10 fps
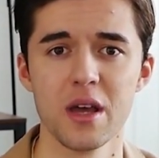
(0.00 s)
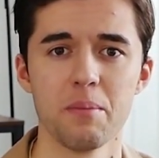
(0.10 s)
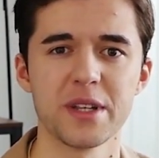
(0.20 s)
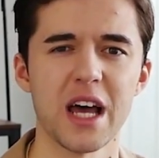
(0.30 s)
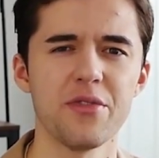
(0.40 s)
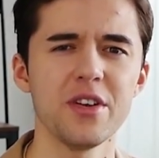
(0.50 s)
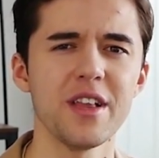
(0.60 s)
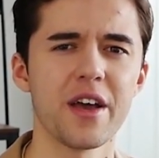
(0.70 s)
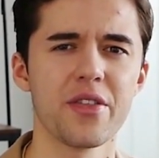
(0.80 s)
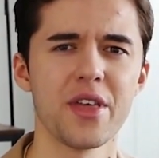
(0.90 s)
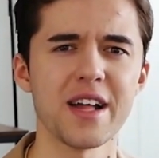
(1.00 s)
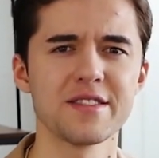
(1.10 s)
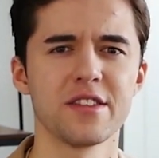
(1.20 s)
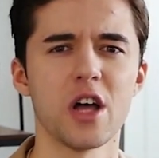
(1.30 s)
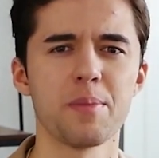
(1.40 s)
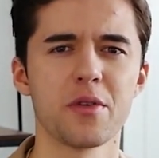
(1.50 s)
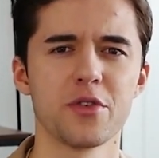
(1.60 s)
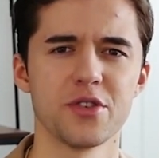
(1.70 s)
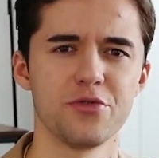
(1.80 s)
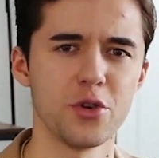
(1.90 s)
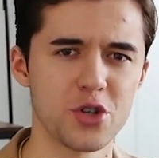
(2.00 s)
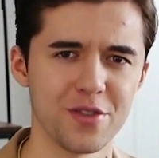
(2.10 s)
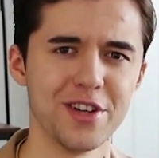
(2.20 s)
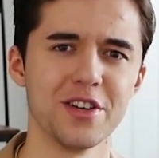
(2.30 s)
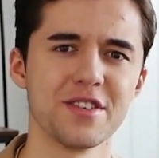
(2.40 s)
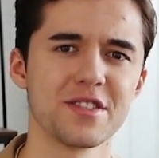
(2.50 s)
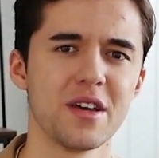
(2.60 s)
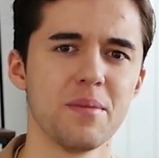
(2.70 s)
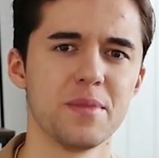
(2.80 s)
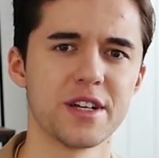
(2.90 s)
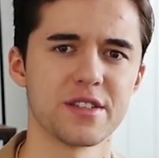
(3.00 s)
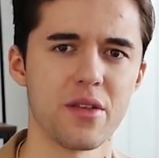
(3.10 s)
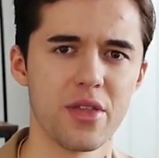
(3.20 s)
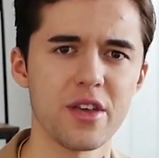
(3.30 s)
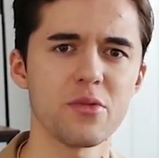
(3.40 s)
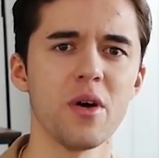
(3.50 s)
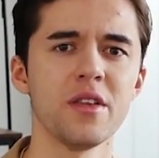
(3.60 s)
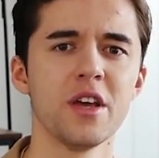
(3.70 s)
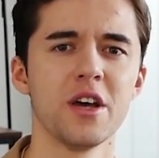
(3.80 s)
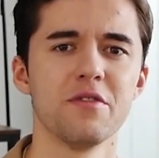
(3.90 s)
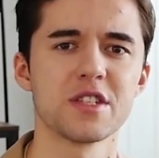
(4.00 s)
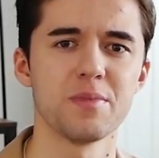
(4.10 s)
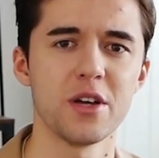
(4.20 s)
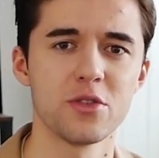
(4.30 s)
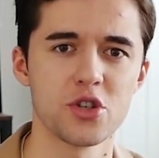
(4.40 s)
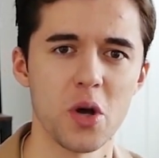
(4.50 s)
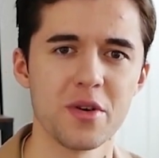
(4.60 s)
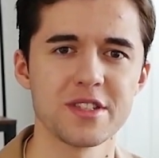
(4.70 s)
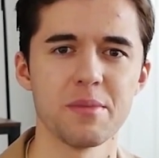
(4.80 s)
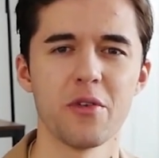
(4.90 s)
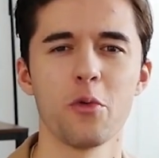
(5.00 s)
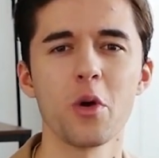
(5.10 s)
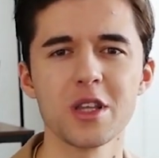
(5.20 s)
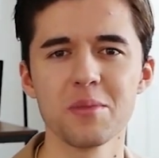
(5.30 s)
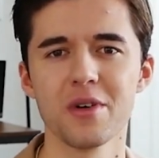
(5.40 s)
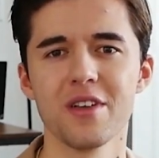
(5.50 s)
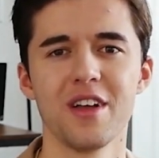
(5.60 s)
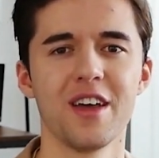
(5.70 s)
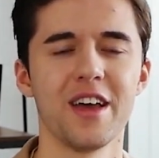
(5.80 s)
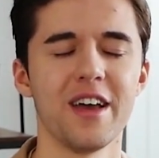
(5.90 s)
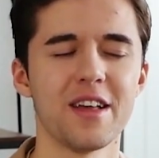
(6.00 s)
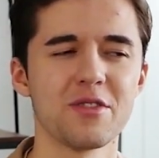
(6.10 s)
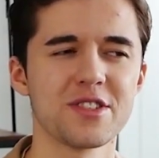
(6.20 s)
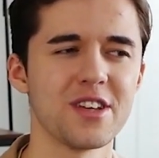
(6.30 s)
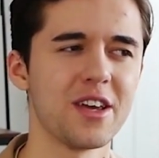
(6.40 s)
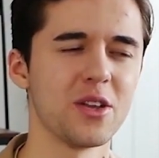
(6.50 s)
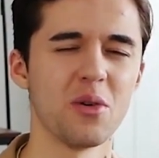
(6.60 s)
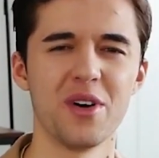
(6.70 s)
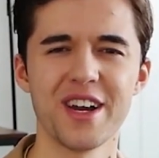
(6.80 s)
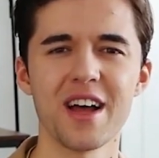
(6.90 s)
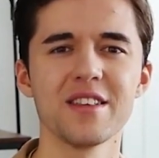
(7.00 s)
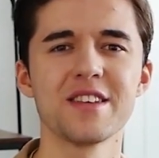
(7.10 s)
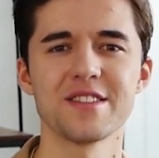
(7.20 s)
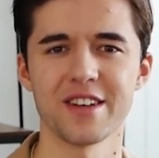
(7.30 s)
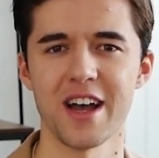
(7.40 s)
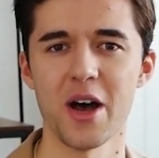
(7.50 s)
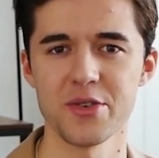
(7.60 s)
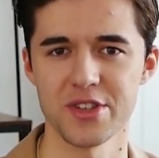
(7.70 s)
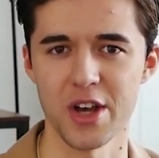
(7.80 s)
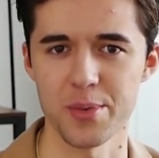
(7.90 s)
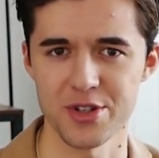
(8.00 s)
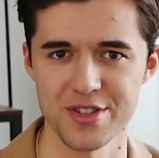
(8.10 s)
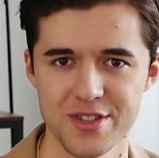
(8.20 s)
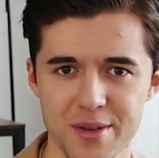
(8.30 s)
but I feel like that's the topic for the future videos, because this one was made to show you some affordable and I would say, realistic housing options.